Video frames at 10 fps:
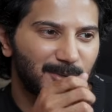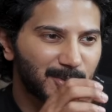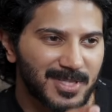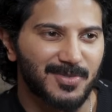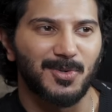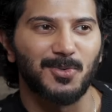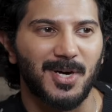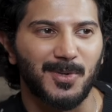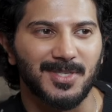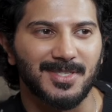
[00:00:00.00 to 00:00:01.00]
do this for 2
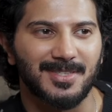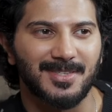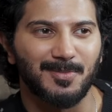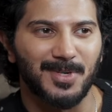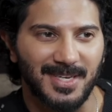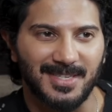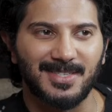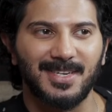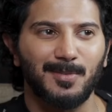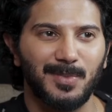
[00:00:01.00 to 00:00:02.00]
hours, but it'd
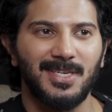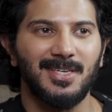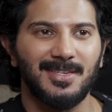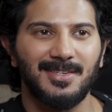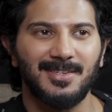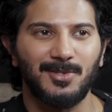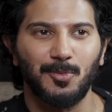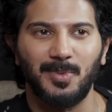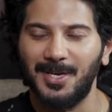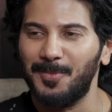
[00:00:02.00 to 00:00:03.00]
still be
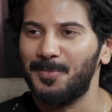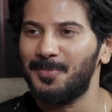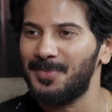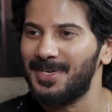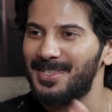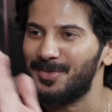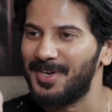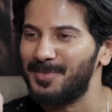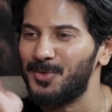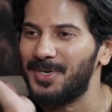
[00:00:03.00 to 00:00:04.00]
2 p.m. and then
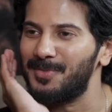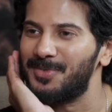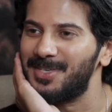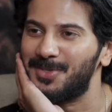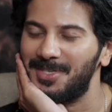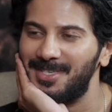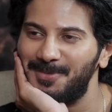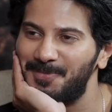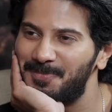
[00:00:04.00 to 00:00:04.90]
find more time for the rest of the day.